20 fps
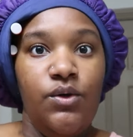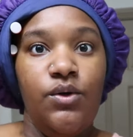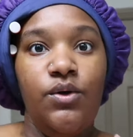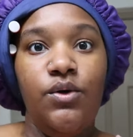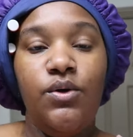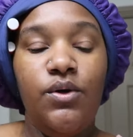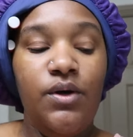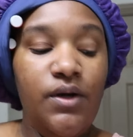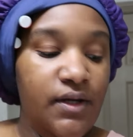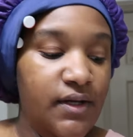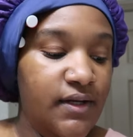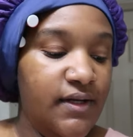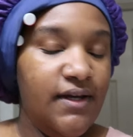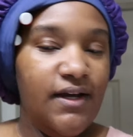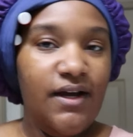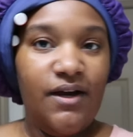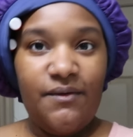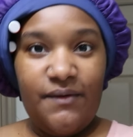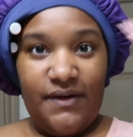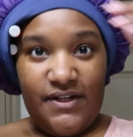
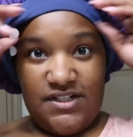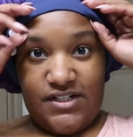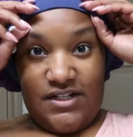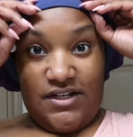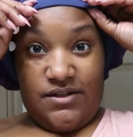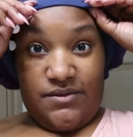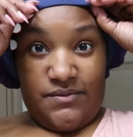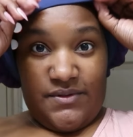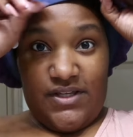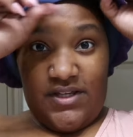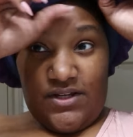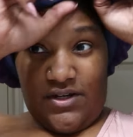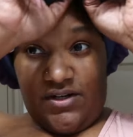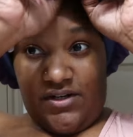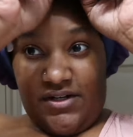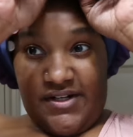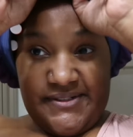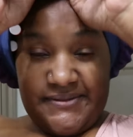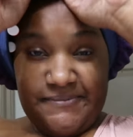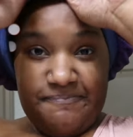All right, y'all, we
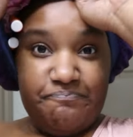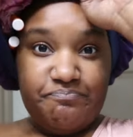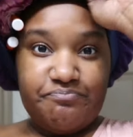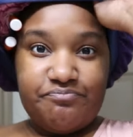are